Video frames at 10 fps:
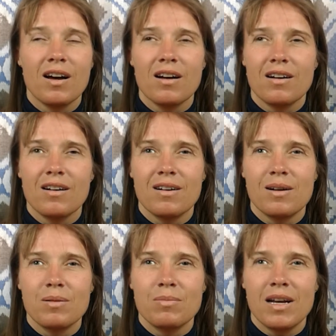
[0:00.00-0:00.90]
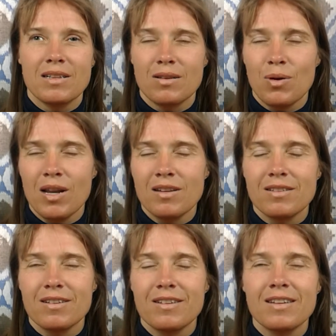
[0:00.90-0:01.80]
And well,
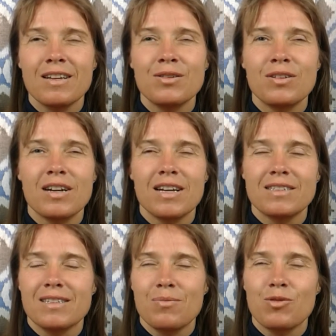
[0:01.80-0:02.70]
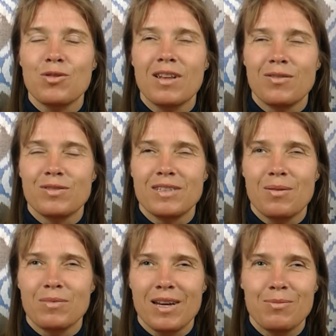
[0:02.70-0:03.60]
then you can get some good love
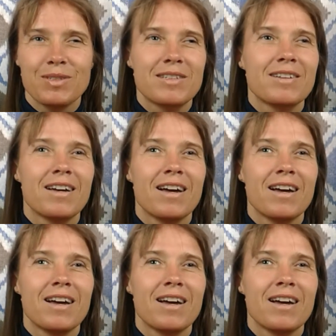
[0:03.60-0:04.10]
sometimes.